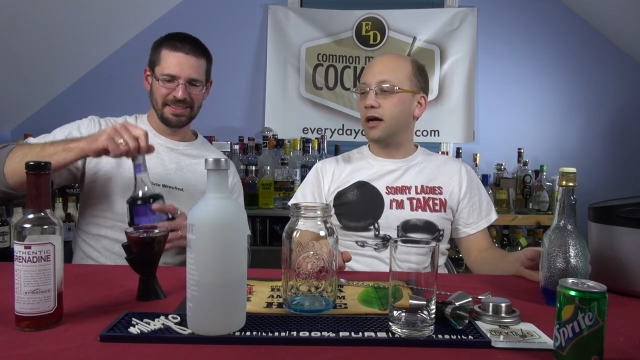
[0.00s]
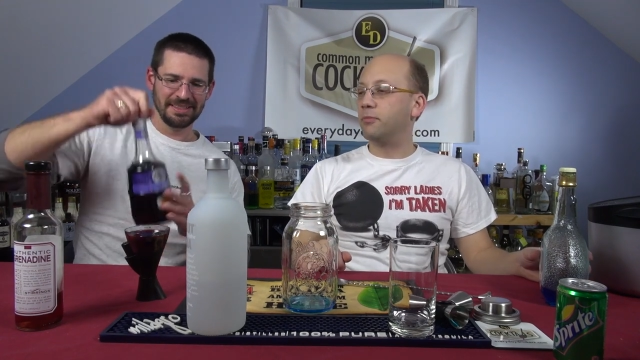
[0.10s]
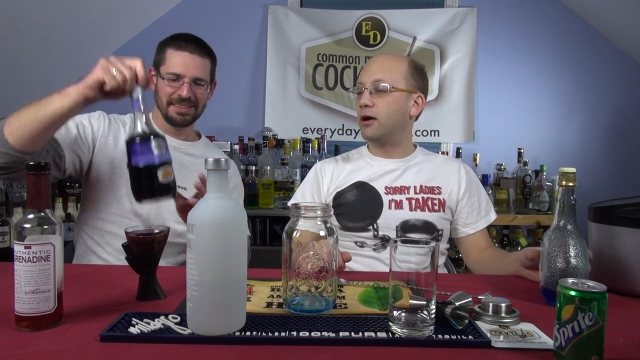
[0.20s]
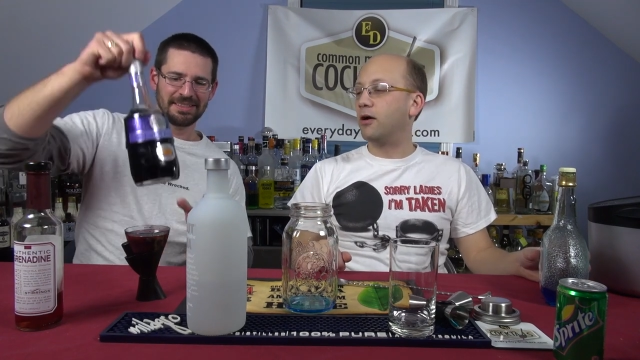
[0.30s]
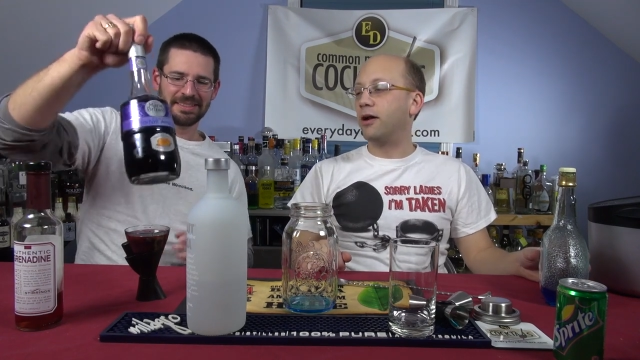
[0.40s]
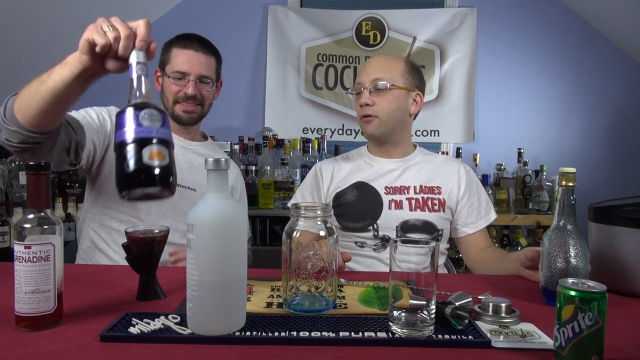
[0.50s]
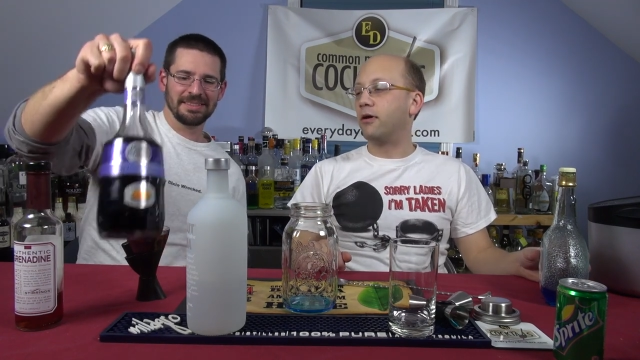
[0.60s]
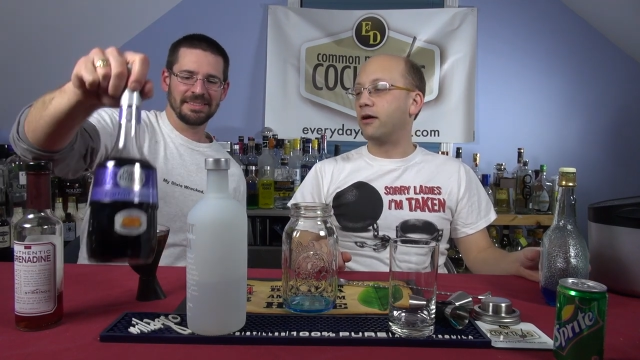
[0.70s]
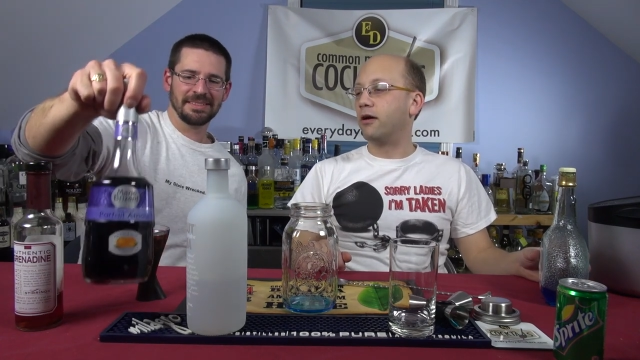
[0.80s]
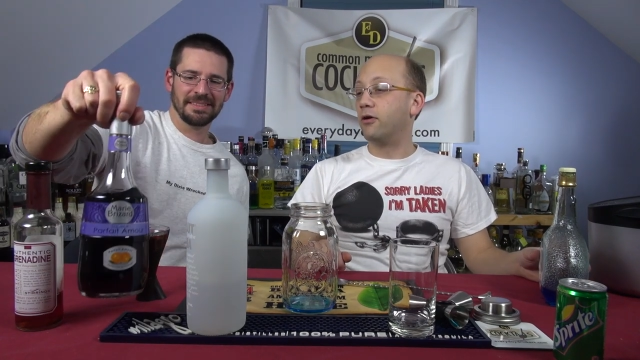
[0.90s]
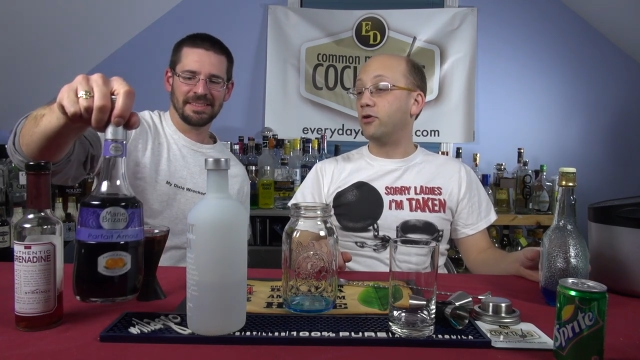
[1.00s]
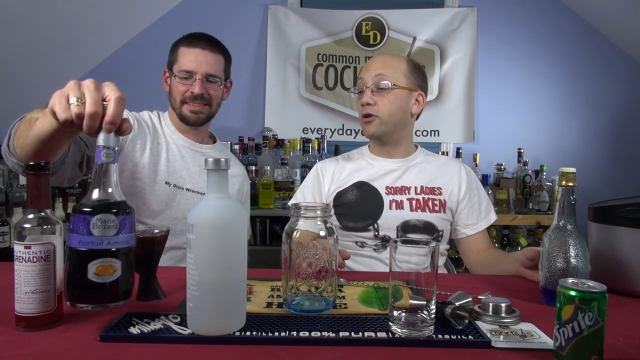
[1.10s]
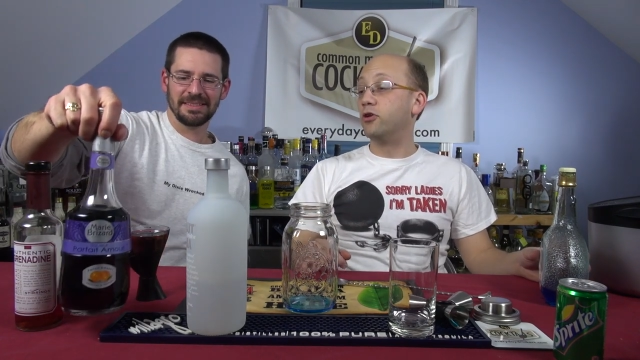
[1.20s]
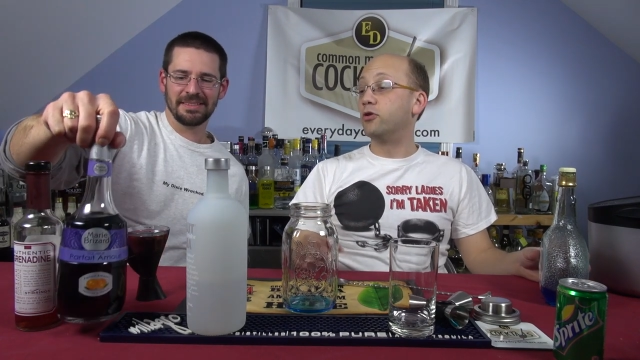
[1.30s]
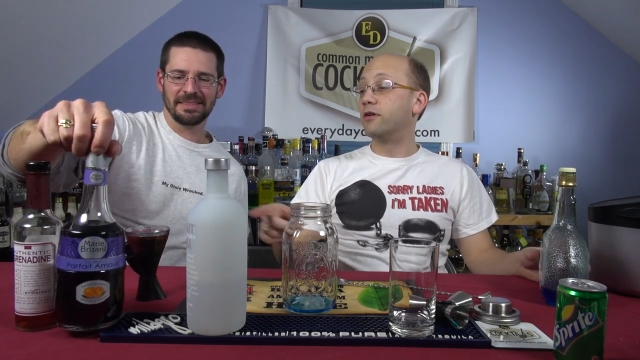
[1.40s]
Speaker 1: I don't want to know. Oh,
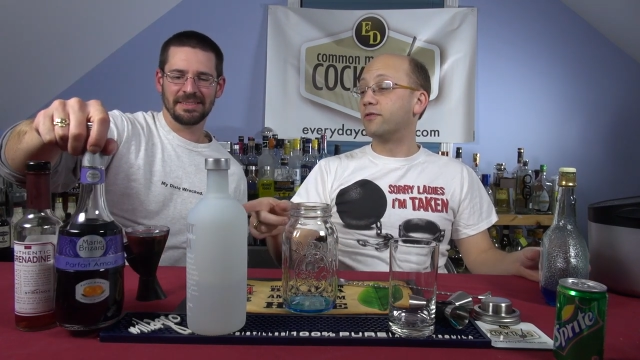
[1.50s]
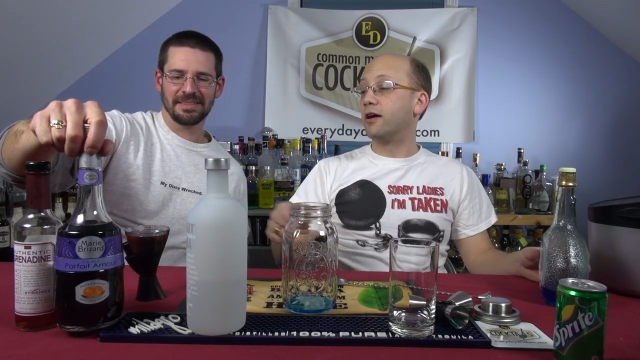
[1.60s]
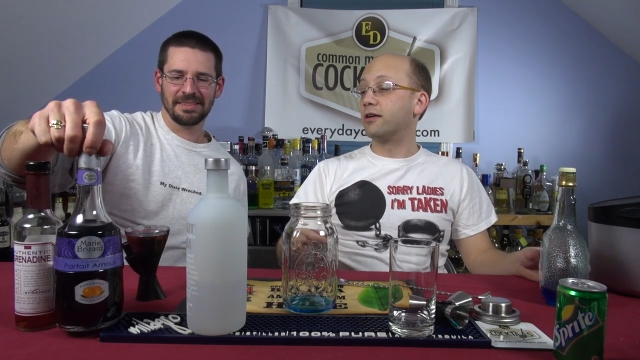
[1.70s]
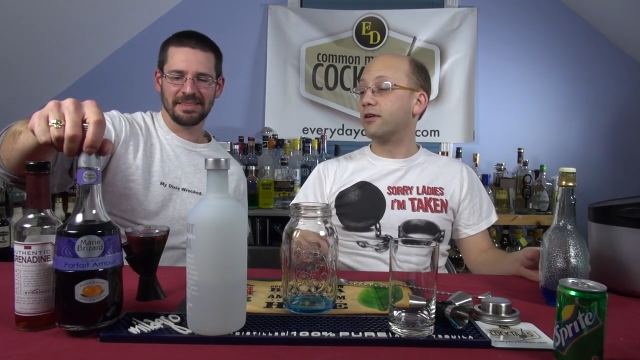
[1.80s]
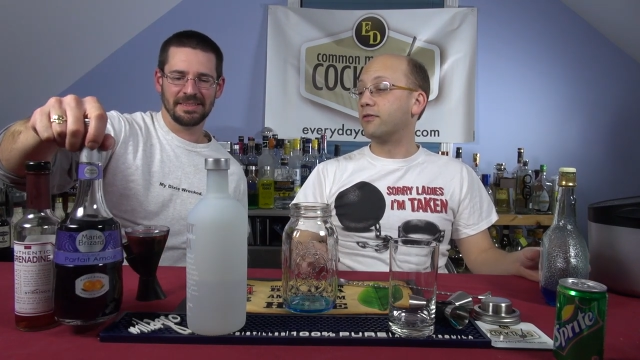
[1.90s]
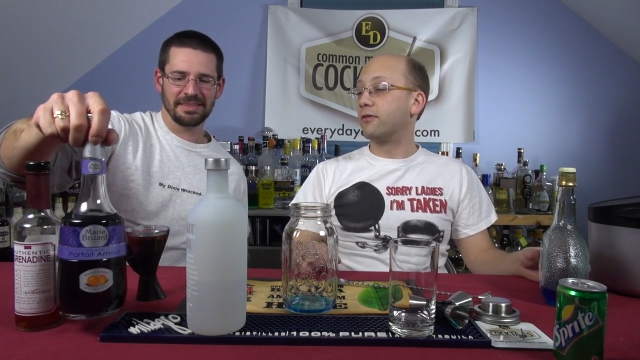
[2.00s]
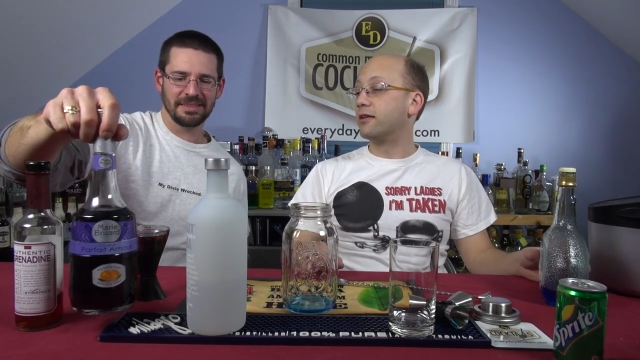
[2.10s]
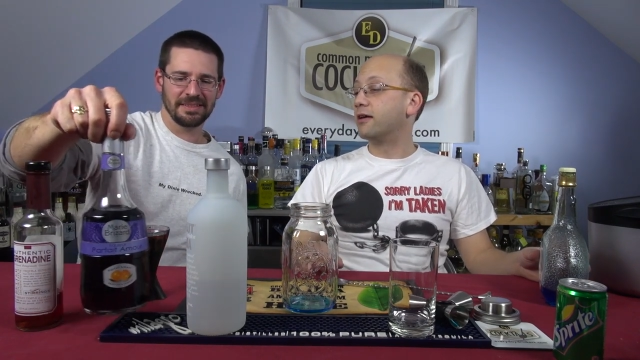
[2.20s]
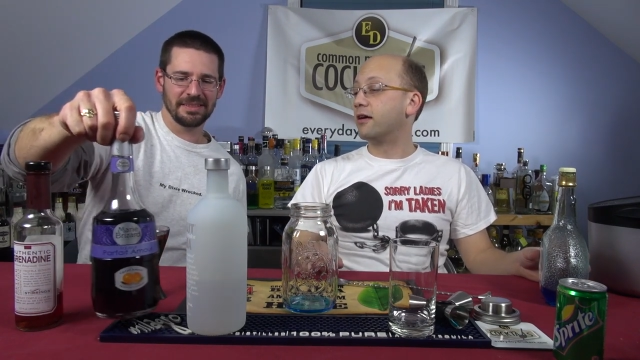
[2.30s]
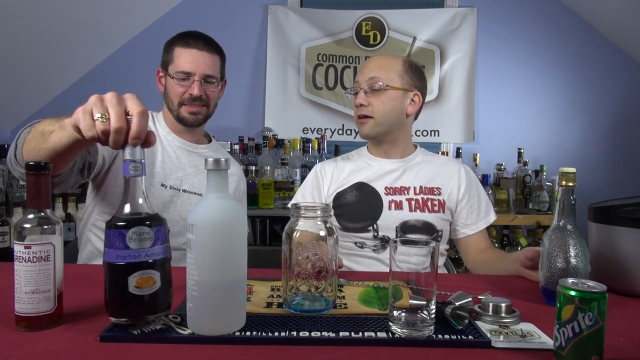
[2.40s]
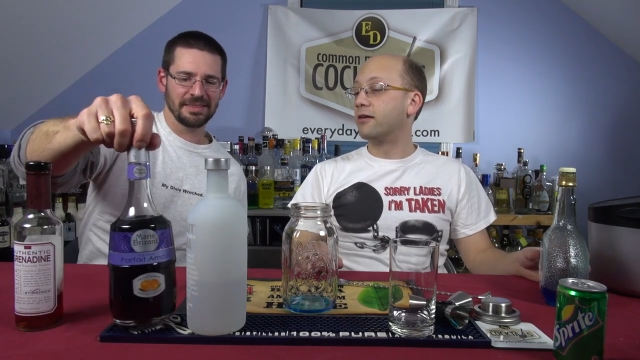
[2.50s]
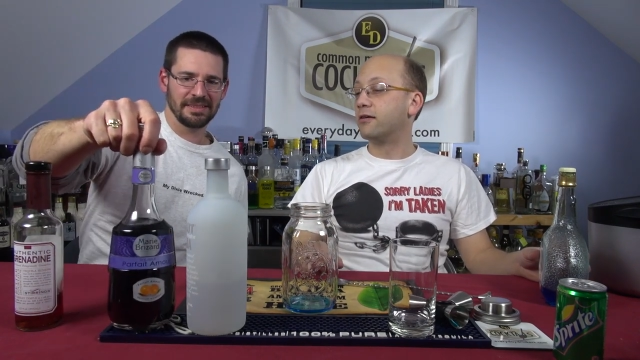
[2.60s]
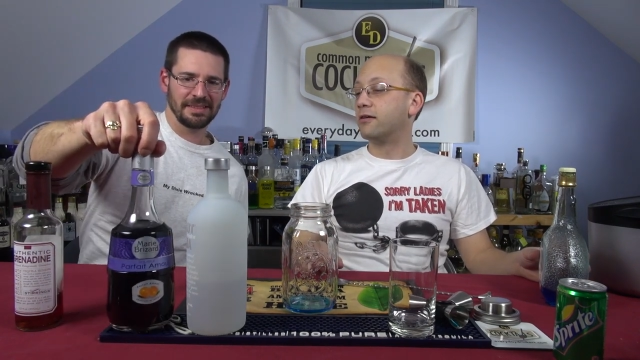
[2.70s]
you could have knocked it over right there.